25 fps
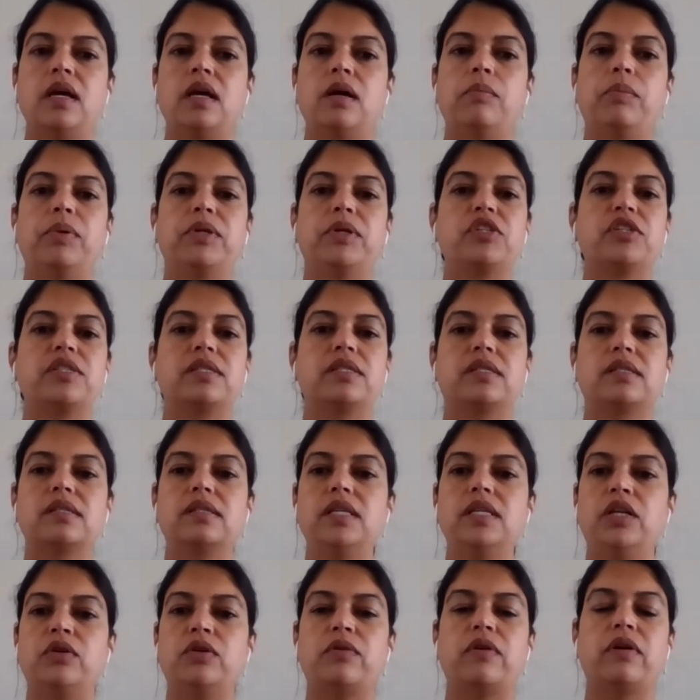But just,
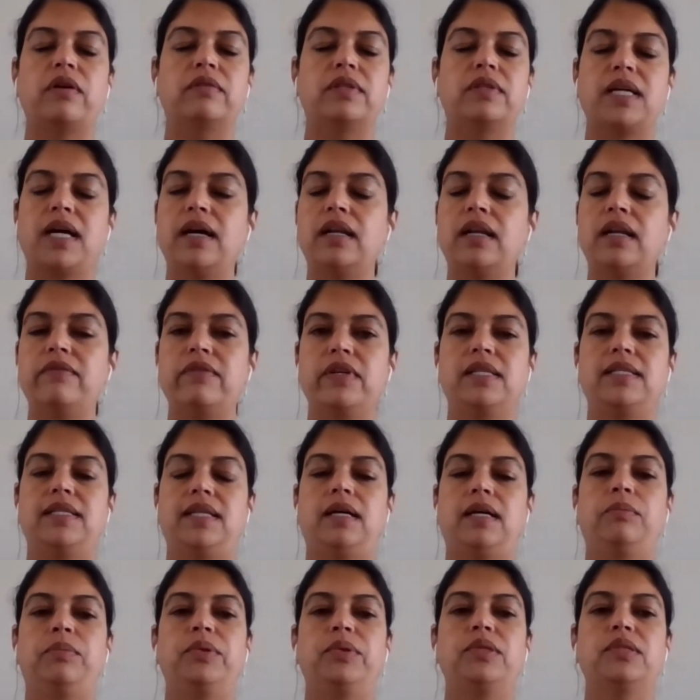you know, a ton of
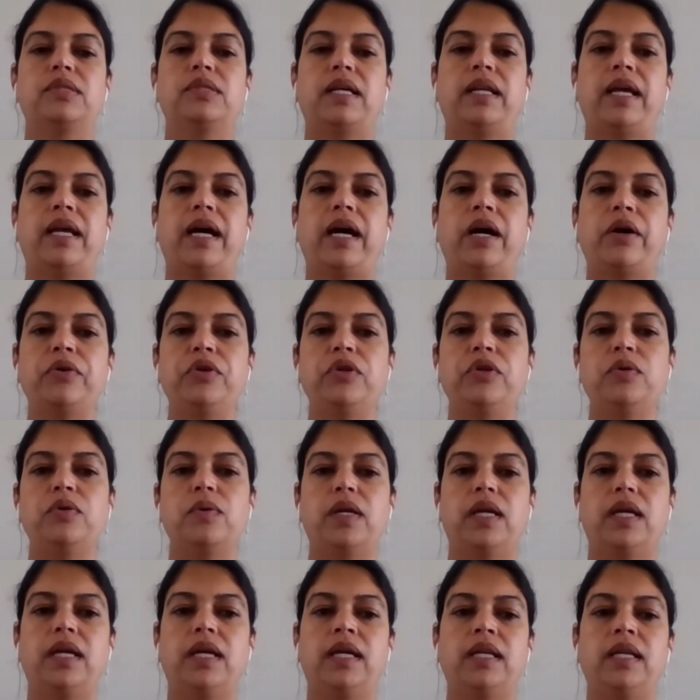examples on how you
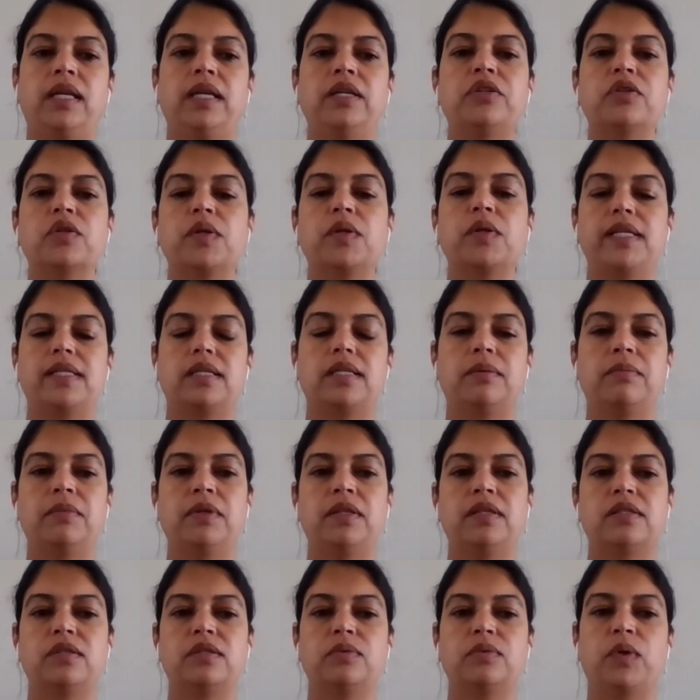can integrate some of
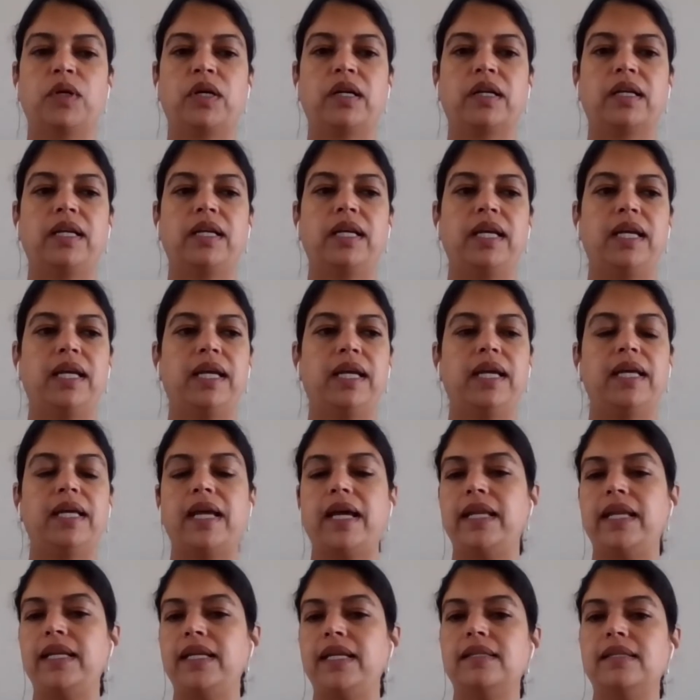this work in
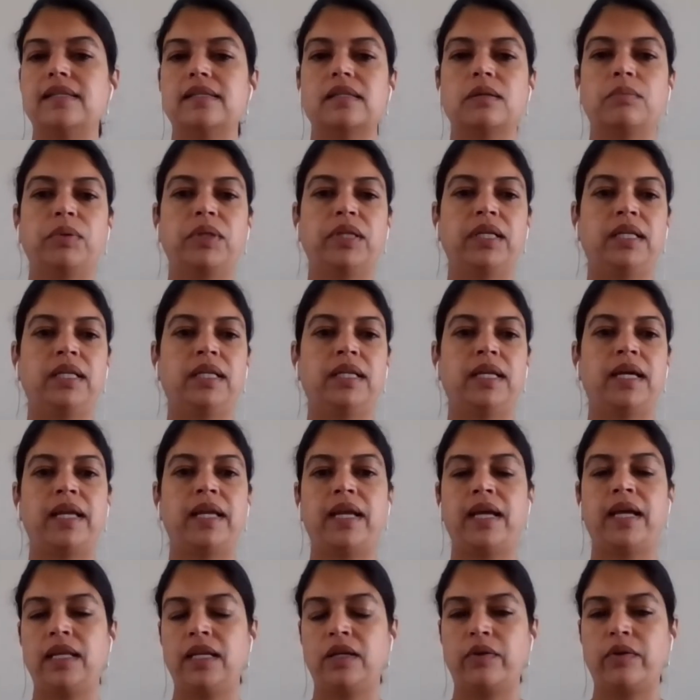any discipline at
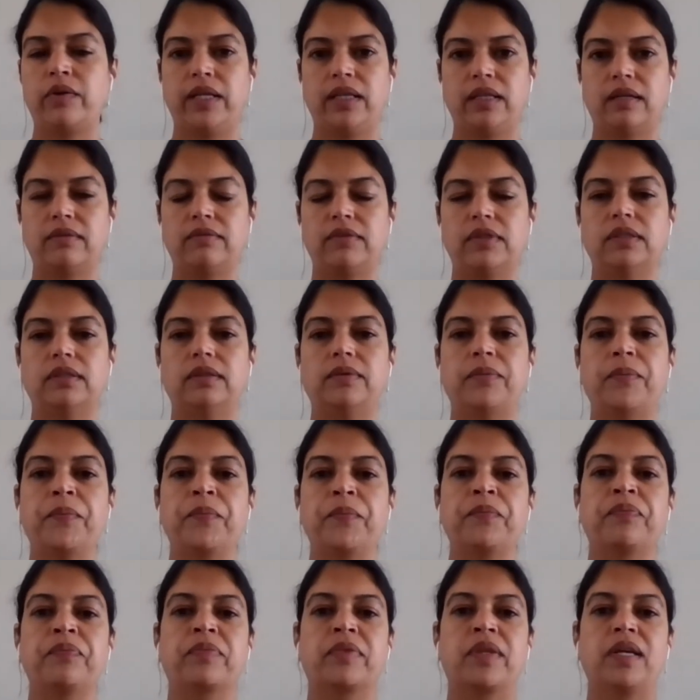any grade level.
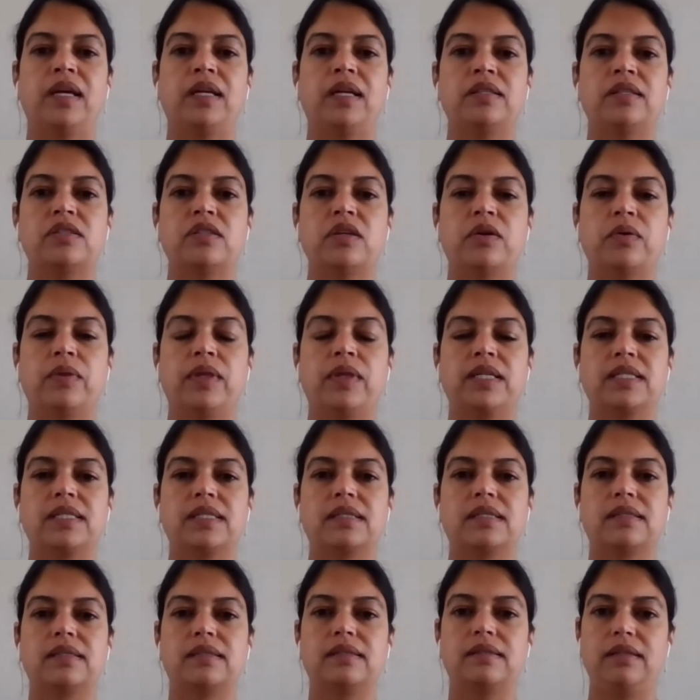And so
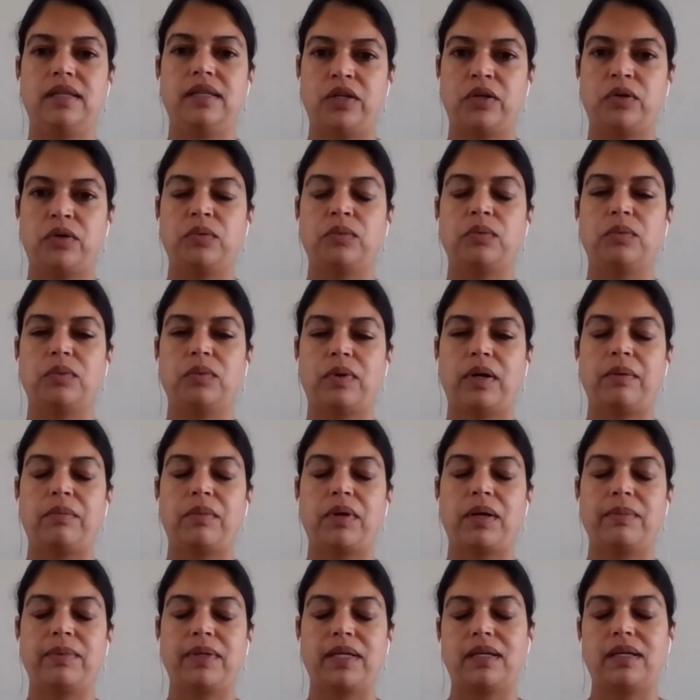that's, you know,
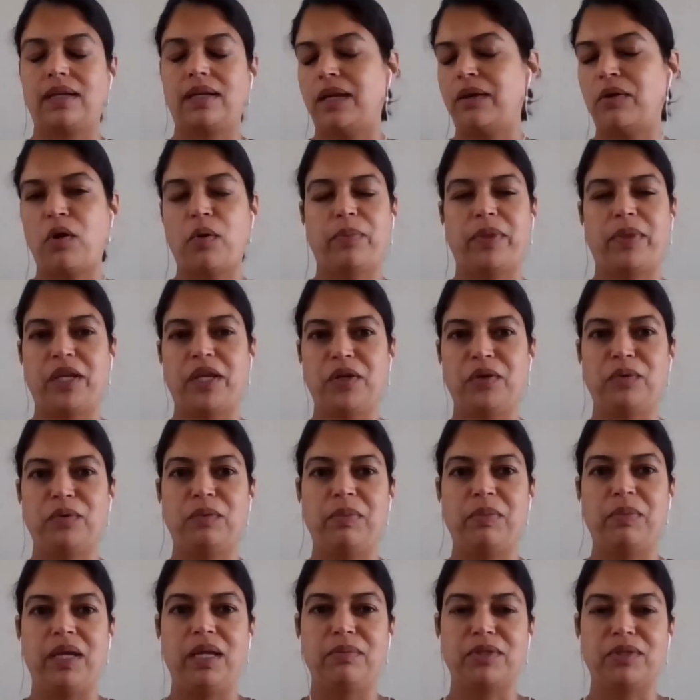I hope that you will
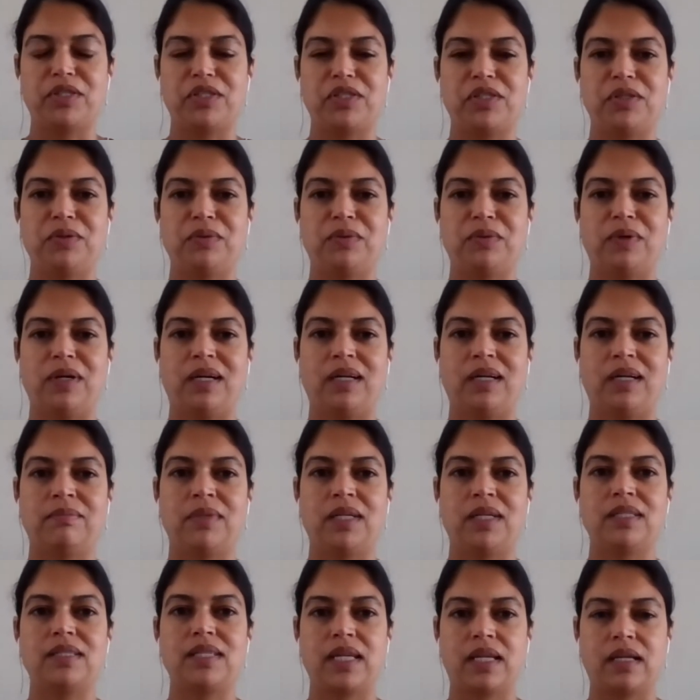be able to
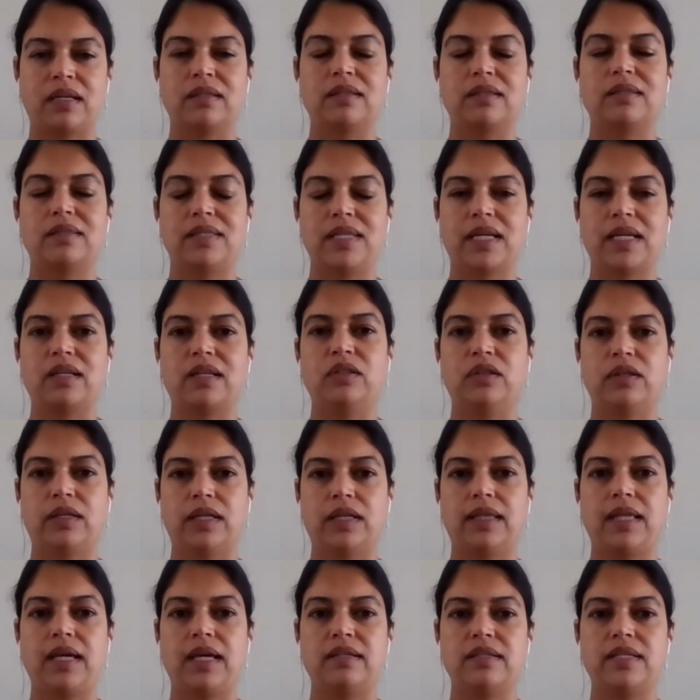um, take, take a look
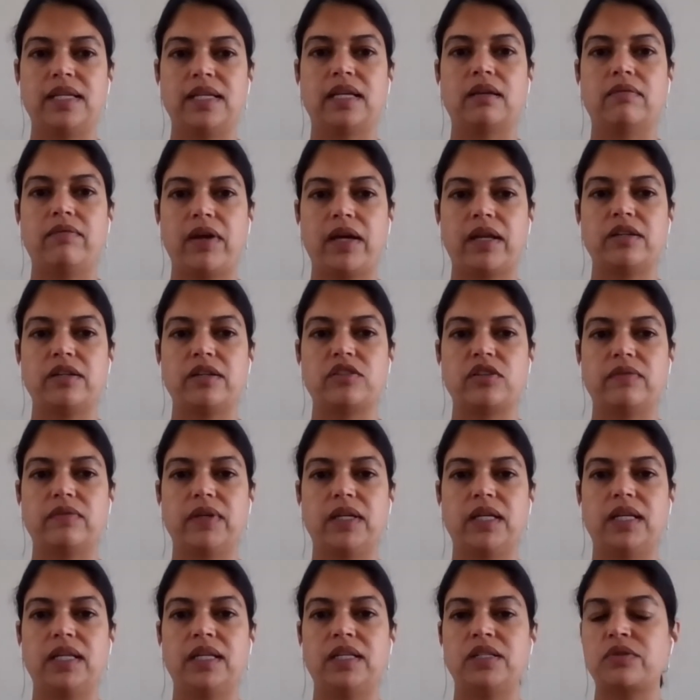at that or take advantage of
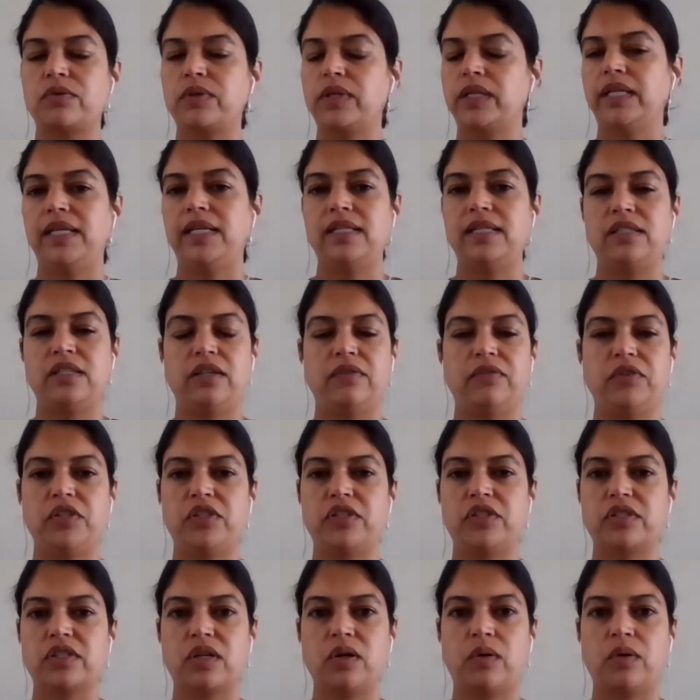it. And it's really easy if you
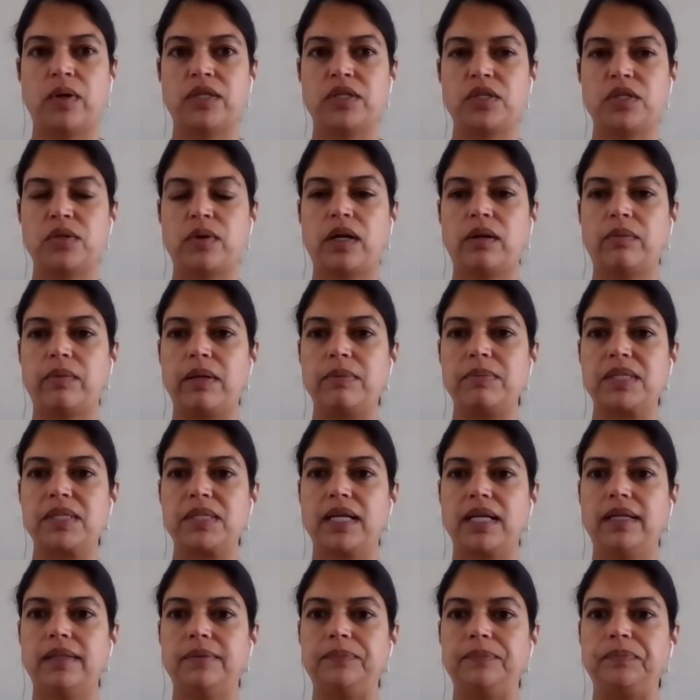just go onto our
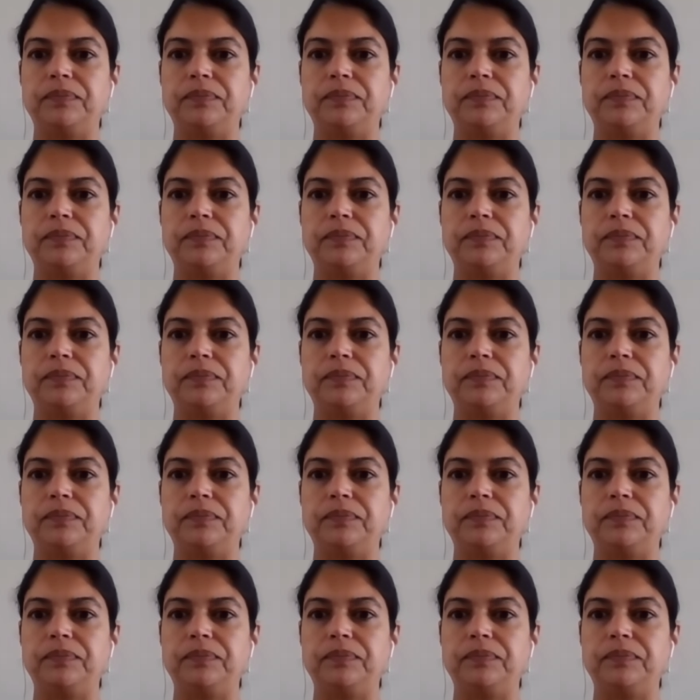website.